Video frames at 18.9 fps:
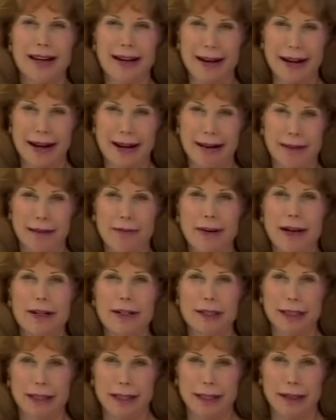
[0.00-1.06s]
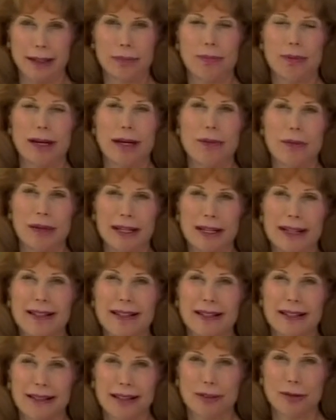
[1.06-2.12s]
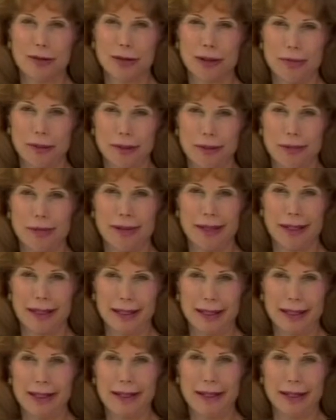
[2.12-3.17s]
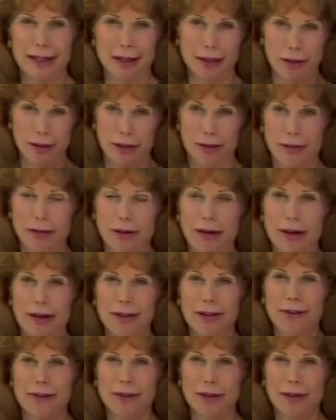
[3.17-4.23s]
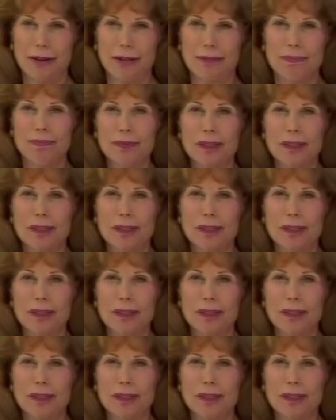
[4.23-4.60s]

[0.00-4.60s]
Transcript: and out of and to celebrate what he can contribute when he's there or on the phone.